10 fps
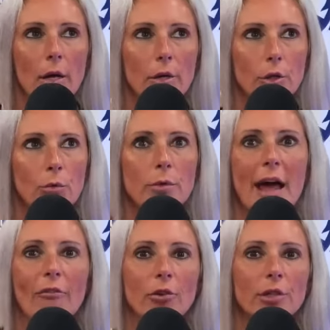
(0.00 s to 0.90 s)
You
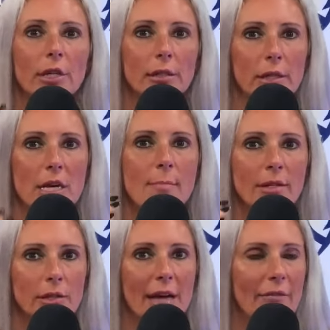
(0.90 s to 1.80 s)
never see a team
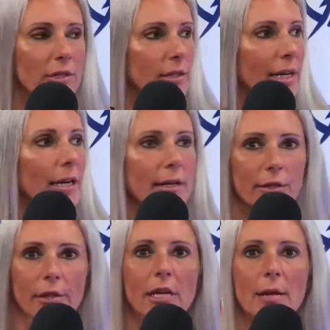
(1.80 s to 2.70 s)
as devastated as
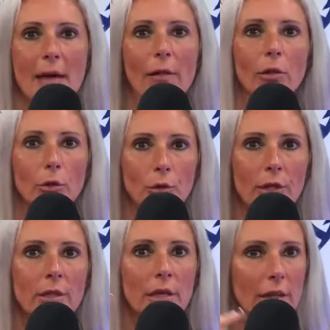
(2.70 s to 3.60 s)
the team that
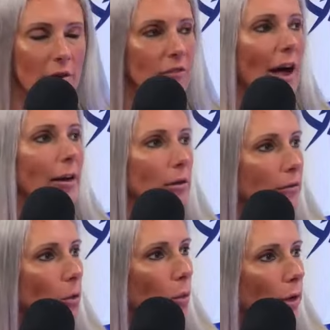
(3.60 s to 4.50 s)
loses in the final
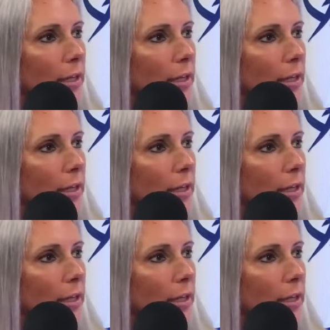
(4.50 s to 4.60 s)
of the world.